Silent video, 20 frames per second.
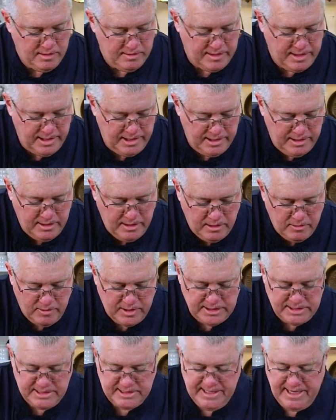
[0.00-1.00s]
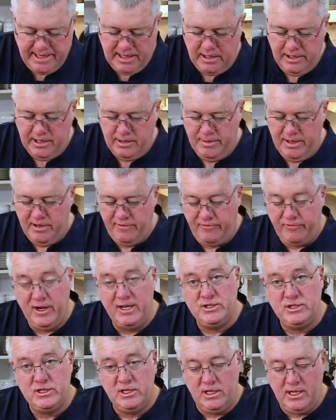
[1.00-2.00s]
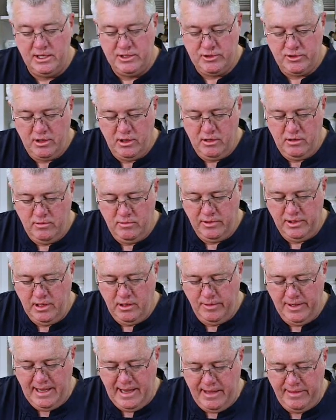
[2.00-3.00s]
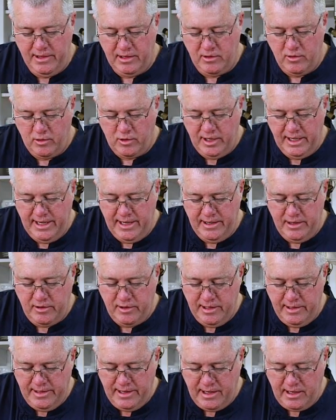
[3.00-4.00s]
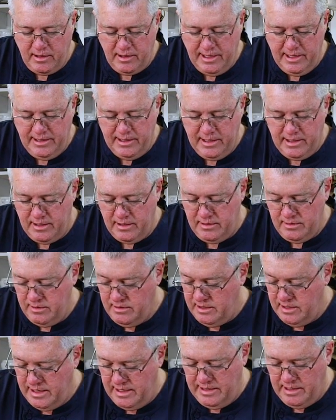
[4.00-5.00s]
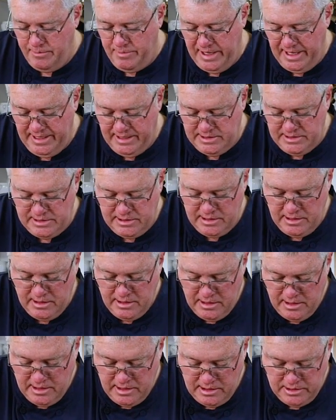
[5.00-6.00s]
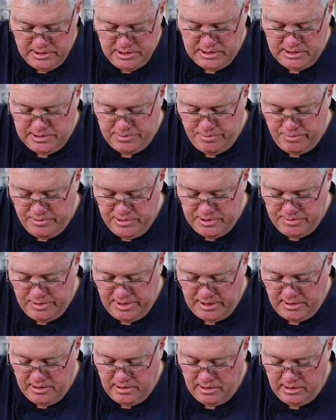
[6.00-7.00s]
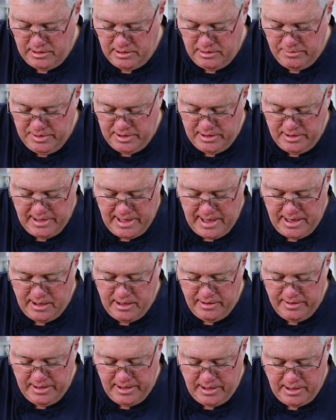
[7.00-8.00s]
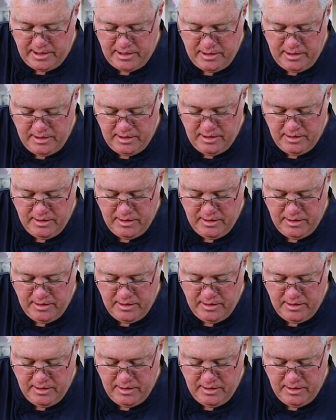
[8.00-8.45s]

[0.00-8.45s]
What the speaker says: Then I want to just take a little bit of fresh cilantro. You know, we had the coriander in there in the base. Just sprinkle a little bit of that on there.